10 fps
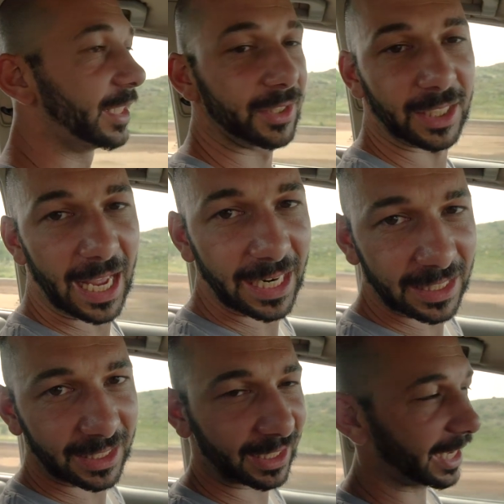See,
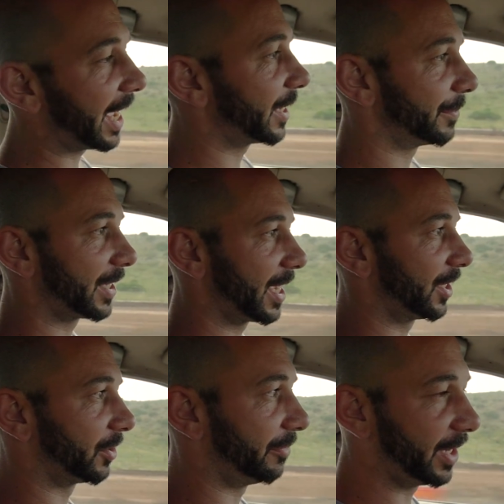I didn't think I had a
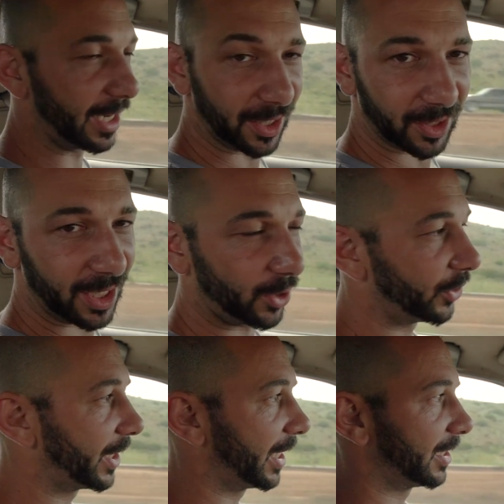mechanical fan. I thought I
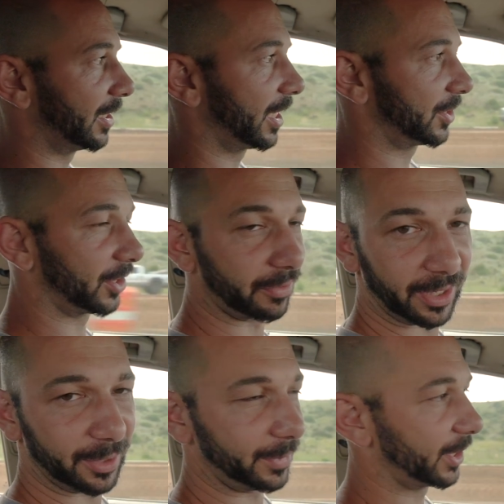only had the electric
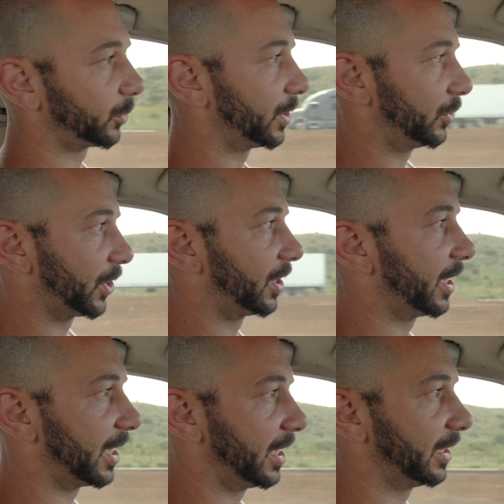fan because when you
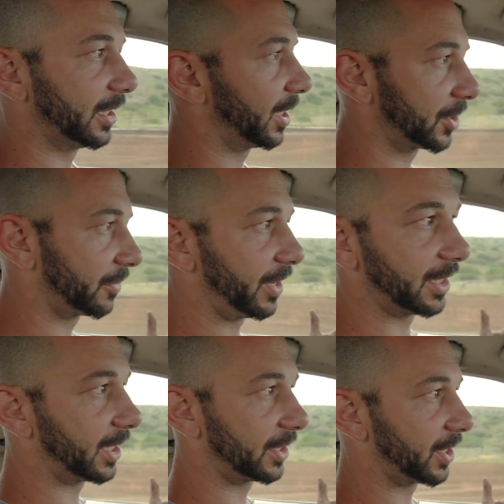turn it on, the electric
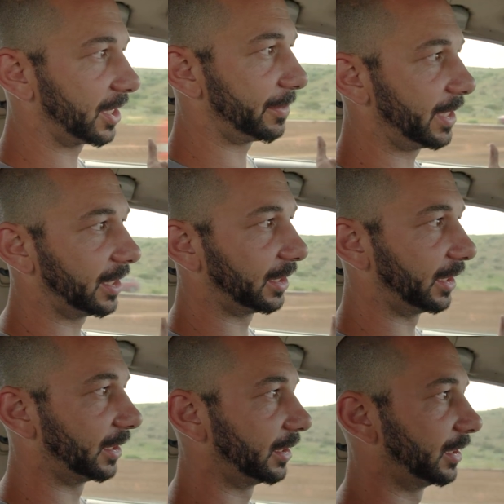fan kicks on
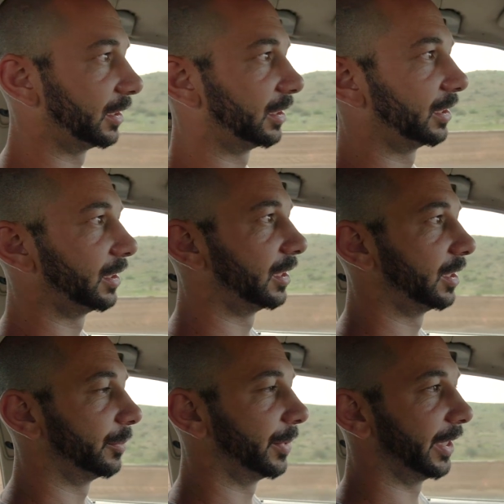immediately.
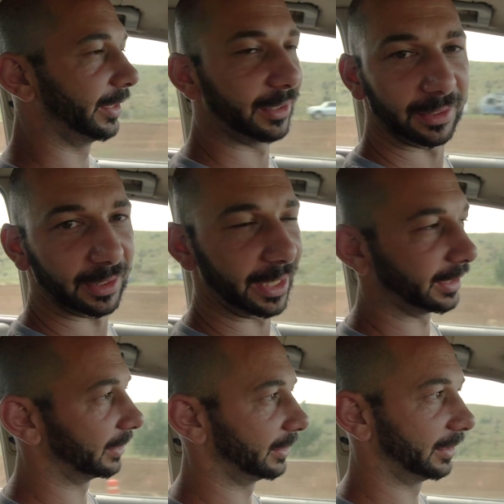But
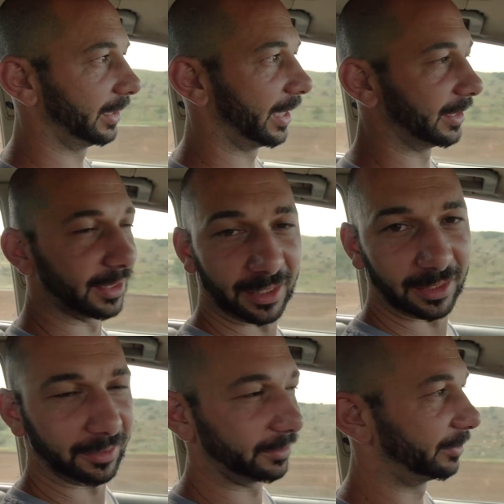it had the
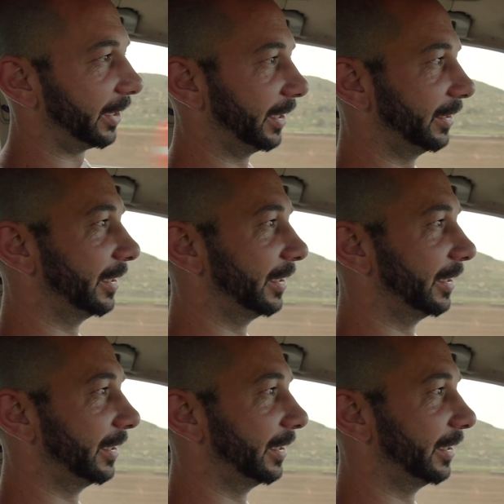electric fan.